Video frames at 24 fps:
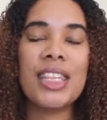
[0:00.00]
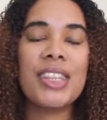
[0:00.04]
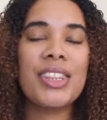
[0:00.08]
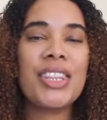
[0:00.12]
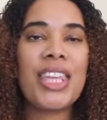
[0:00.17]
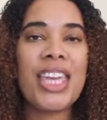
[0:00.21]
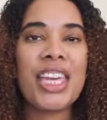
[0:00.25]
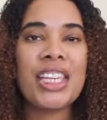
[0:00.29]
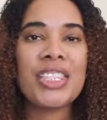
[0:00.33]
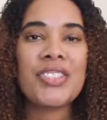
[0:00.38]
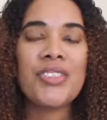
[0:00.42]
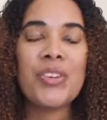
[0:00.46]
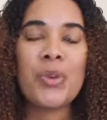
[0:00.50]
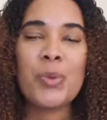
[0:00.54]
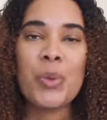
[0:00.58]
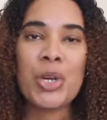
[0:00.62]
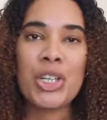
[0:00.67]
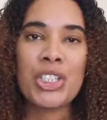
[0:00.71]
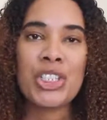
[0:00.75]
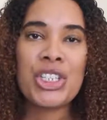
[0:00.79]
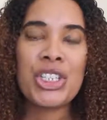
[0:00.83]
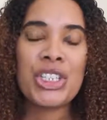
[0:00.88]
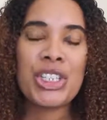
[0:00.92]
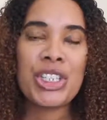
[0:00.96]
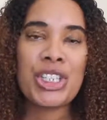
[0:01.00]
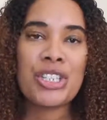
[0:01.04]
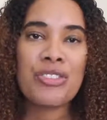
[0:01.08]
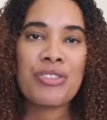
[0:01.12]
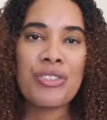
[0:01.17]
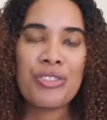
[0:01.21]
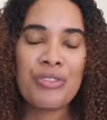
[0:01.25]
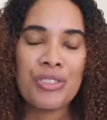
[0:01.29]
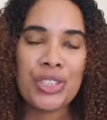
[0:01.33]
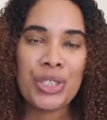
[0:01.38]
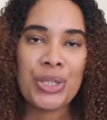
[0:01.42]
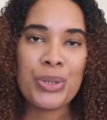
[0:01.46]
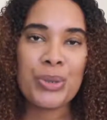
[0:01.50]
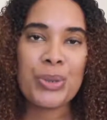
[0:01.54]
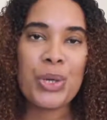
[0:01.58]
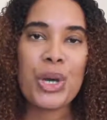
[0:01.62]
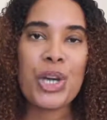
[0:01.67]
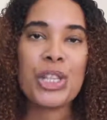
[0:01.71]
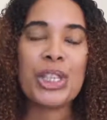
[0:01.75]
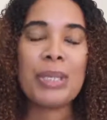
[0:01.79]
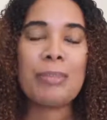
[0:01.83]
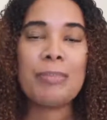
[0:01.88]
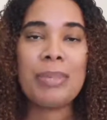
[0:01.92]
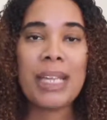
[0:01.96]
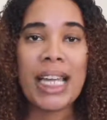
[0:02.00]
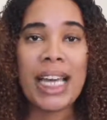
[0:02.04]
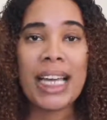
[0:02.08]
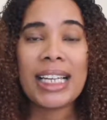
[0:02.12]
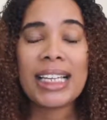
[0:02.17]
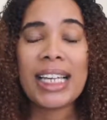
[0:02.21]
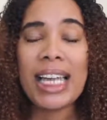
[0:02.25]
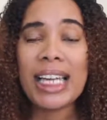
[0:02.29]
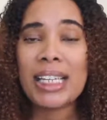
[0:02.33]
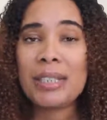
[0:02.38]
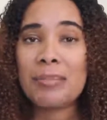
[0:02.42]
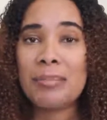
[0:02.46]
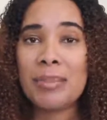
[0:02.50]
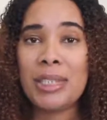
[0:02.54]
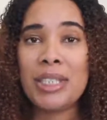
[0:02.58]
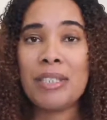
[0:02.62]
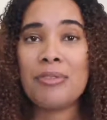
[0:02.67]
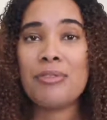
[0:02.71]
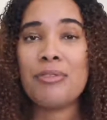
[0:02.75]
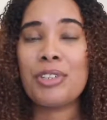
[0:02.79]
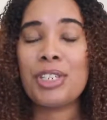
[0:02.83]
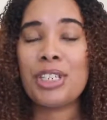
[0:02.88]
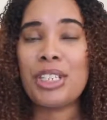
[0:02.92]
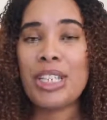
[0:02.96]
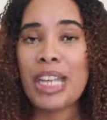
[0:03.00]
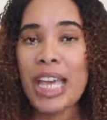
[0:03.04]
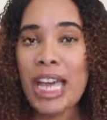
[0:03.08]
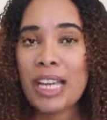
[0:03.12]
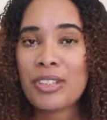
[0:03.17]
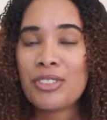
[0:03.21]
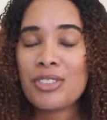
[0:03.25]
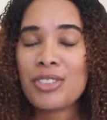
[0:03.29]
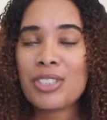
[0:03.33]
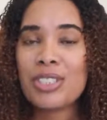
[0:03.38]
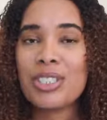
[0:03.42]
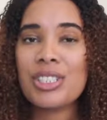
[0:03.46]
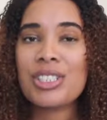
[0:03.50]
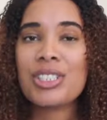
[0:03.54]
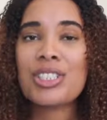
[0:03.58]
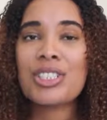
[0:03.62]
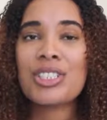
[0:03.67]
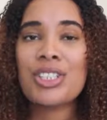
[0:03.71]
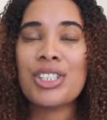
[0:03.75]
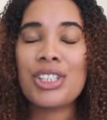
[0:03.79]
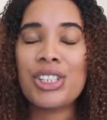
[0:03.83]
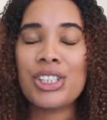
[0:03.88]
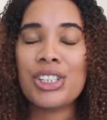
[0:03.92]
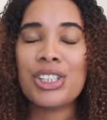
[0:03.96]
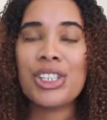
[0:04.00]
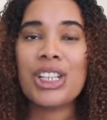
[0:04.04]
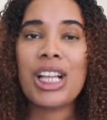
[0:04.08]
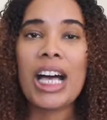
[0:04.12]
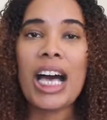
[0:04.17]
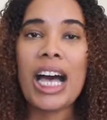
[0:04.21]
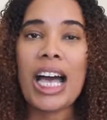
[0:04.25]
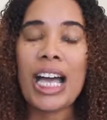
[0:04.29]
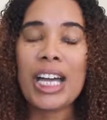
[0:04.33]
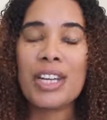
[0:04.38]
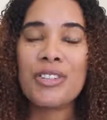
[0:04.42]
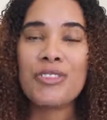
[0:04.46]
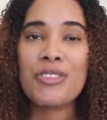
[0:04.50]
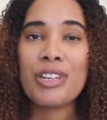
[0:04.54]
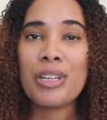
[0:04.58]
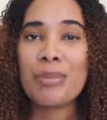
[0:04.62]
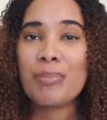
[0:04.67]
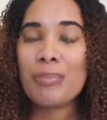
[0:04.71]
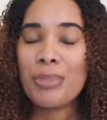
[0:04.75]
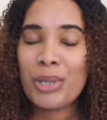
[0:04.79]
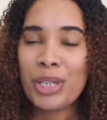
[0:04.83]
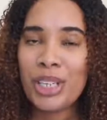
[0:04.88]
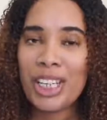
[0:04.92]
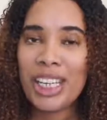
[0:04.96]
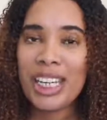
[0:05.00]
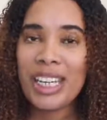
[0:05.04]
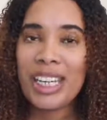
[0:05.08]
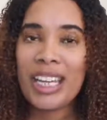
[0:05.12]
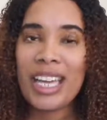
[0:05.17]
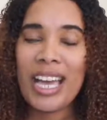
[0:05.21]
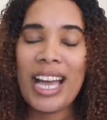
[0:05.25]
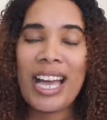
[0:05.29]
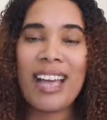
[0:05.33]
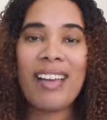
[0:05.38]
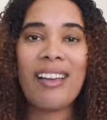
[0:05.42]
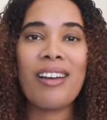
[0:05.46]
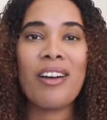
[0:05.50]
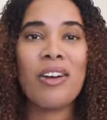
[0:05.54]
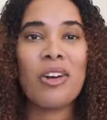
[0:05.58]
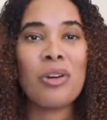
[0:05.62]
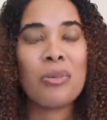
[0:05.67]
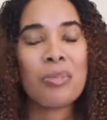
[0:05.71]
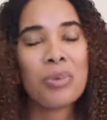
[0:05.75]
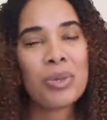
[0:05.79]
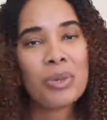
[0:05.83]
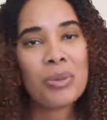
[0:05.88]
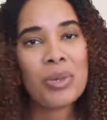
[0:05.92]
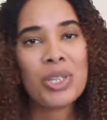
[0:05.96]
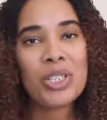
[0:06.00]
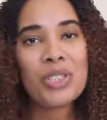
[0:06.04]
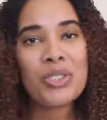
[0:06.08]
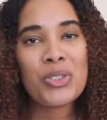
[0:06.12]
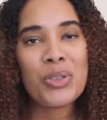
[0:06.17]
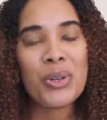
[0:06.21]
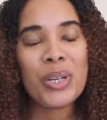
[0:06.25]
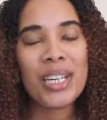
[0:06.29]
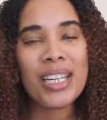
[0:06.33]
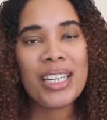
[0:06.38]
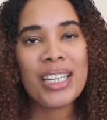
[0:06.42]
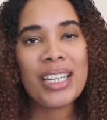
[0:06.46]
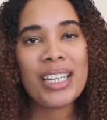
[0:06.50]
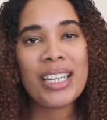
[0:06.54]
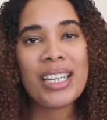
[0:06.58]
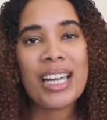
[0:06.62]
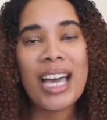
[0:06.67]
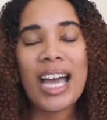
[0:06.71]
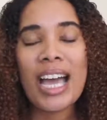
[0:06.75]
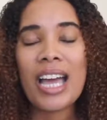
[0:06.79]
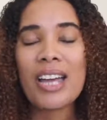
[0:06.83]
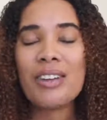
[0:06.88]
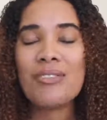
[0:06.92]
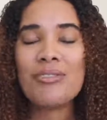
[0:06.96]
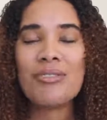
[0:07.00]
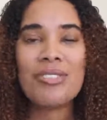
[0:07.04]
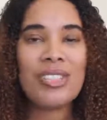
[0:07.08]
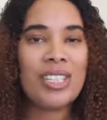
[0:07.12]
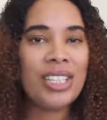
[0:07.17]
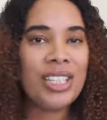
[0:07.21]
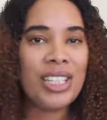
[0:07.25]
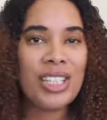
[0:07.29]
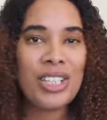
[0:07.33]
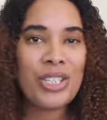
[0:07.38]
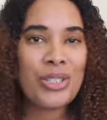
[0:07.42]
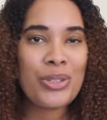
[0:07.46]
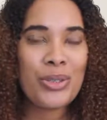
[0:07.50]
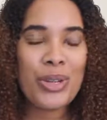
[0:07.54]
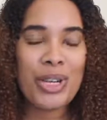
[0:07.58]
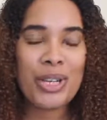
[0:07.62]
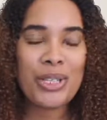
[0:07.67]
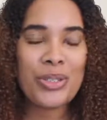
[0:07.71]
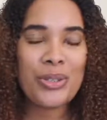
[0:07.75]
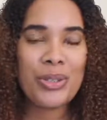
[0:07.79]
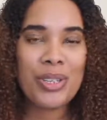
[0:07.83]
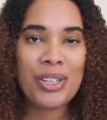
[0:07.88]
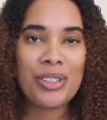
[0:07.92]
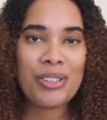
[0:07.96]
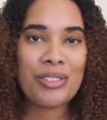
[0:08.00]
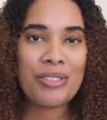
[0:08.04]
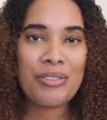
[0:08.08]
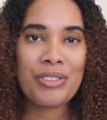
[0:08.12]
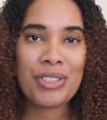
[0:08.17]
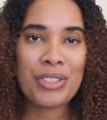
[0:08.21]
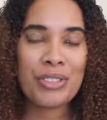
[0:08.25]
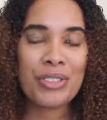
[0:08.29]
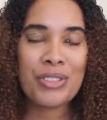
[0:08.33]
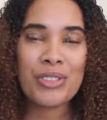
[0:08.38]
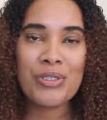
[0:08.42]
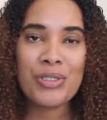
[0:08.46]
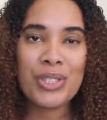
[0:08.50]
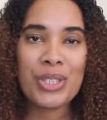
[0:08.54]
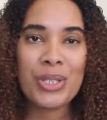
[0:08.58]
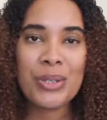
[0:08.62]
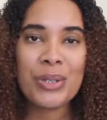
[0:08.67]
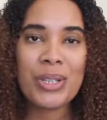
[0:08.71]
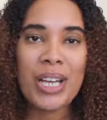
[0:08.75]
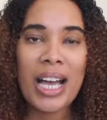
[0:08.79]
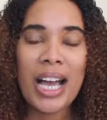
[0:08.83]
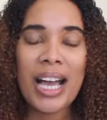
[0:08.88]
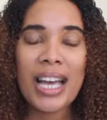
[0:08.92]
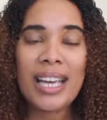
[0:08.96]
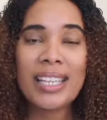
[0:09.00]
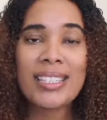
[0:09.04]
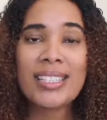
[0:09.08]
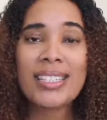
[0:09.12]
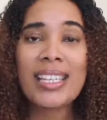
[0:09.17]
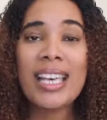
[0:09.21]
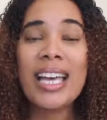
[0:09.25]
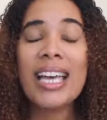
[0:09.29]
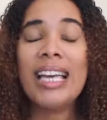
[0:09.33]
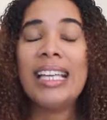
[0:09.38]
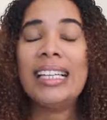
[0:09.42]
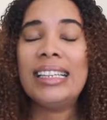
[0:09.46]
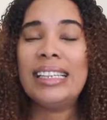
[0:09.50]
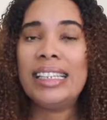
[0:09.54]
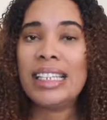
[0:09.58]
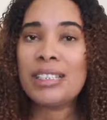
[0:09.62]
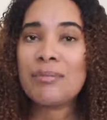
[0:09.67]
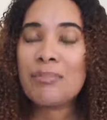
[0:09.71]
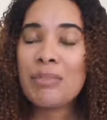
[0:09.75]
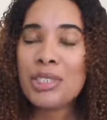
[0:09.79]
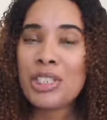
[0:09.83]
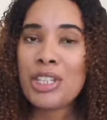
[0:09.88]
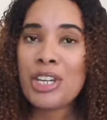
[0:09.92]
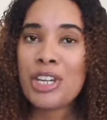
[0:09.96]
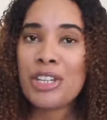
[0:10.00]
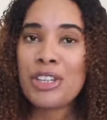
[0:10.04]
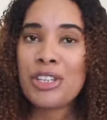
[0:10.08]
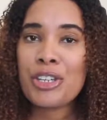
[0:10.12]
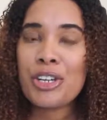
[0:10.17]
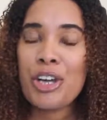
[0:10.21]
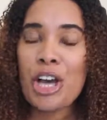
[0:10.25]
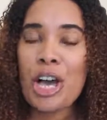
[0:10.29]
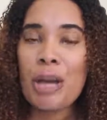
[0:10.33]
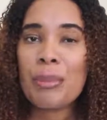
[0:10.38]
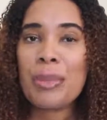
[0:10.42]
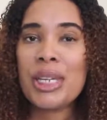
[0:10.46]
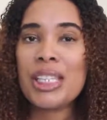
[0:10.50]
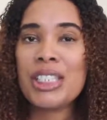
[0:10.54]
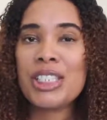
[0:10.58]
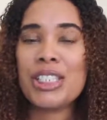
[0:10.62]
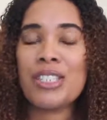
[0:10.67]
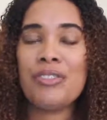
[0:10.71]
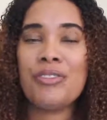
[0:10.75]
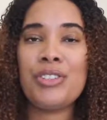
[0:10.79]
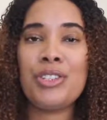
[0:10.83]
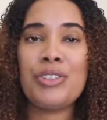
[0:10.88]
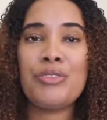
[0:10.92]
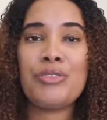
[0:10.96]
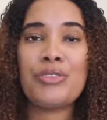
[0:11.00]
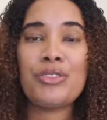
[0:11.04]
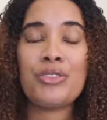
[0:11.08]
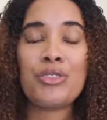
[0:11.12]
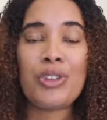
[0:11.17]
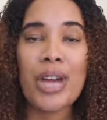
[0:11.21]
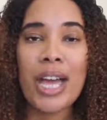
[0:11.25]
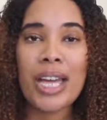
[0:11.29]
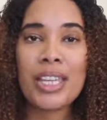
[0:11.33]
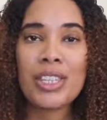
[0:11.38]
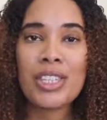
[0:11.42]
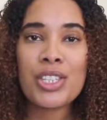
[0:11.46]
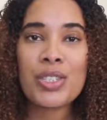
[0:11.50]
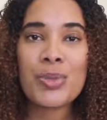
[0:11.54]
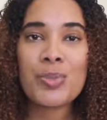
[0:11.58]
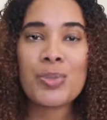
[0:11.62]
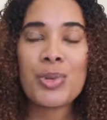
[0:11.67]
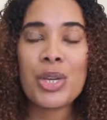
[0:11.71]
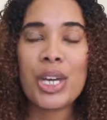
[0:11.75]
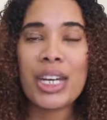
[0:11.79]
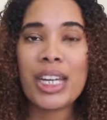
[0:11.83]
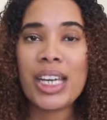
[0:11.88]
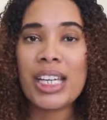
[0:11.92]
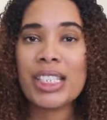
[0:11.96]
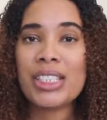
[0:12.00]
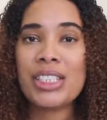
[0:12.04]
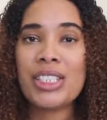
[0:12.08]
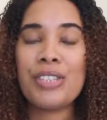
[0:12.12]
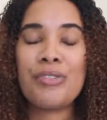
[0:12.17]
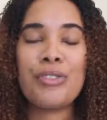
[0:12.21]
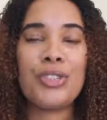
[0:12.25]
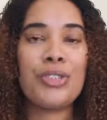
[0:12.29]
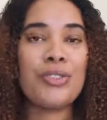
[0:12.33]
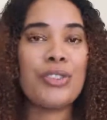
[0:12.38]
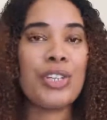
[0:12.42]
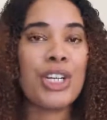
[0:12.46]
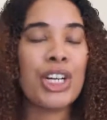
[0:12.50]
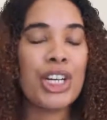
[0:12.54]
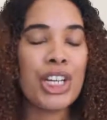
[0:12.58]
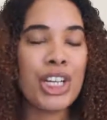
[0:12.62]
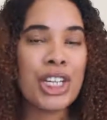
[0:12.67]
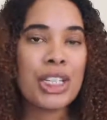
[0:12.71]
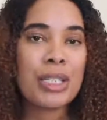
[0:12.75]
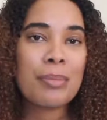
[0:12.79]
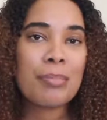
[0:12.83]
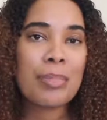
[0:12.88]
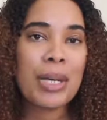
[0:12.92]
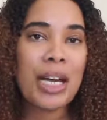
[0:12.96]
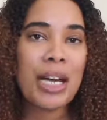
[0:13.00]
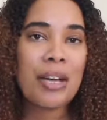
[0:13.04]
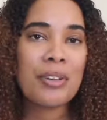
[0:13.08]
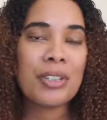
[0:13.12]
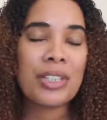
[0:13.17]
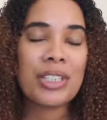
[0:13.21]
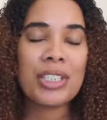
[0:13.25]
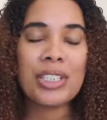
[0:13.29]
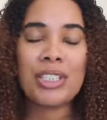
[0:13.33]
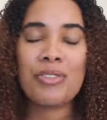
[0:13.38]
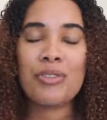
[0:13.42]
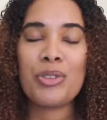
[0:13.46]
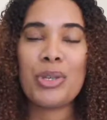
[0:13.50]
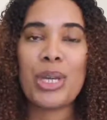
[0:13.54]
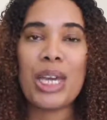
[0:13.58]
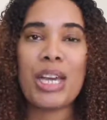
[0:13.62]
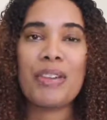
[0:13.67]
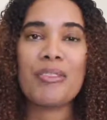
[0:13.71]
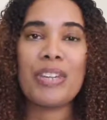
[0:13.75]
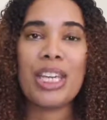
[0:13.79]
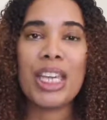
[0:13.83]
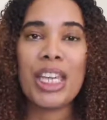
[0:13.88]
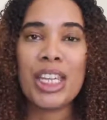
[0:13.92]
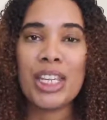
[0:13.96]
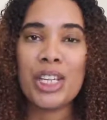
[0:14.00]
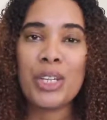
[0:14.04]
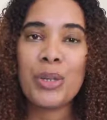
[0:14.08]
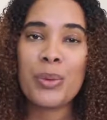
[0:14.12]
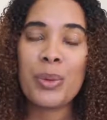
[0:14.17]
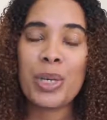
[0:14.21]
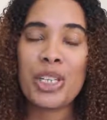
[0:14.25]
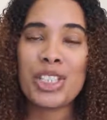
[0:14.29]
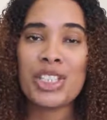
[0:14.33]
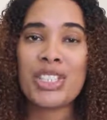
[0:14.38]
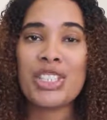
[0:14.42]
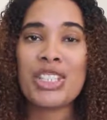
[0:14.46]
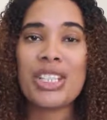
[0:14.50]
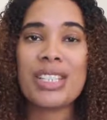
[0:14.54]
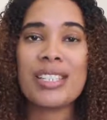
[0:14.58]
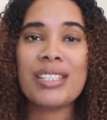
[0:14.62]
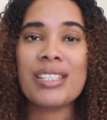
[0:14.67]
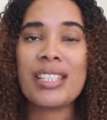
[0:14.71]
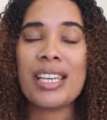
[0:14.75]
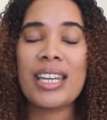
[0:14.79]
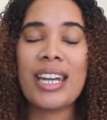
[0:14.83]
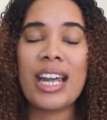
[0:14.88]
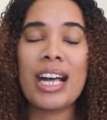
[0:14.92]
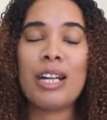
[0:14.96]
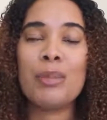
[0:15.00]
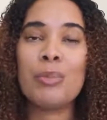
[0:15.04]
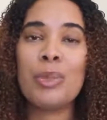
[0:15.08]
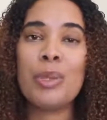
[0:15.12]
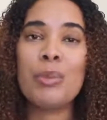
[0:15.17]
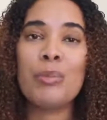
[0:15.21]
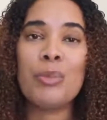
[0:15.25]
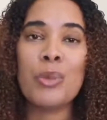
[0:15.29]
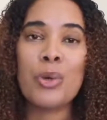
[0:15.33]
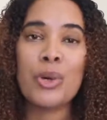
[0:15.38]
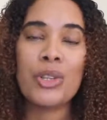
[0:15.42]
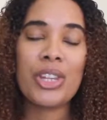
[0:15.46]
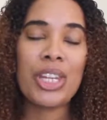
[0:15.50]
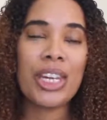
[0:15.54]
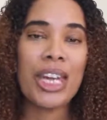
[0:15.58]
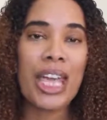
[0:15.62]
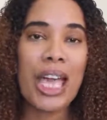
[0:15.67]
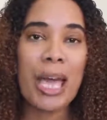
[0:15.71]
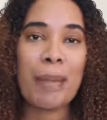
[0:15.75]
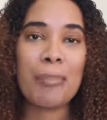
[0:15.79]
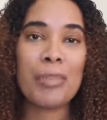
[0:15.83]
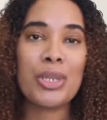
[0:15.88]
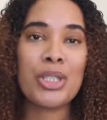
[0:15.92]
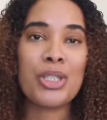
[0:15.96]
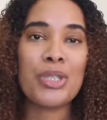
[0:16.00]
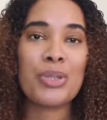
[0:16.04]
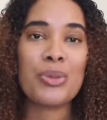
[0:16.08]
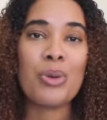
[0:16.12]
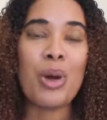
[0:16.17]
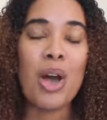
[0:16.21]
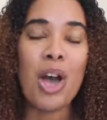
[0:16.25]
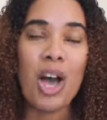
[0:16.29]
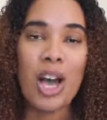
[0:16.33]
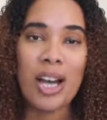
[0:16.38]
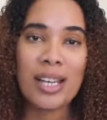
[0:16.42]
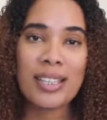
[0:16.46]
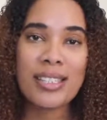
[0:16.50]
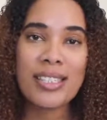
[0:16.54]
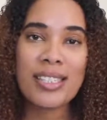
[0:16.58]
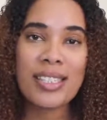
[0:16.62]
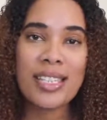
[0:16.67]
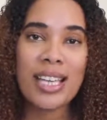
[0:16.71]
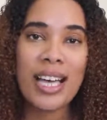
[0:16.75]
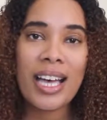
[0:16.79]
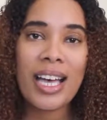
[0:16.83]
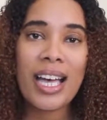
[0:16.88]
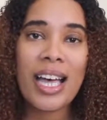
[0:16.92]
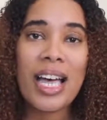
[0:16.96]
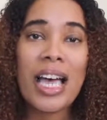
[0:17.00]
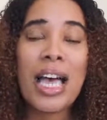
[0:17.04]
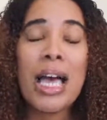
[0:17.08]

Thanks for watching this review on the Black Like Me for Naturals Curl Hydrate Pudding. I hope you enjoyed it. I really enjoy doing reviews for you guys. Let me know in the comments if you've tried this product, if you've heard about it, if you have any questions, and I'll be more than happy to answer.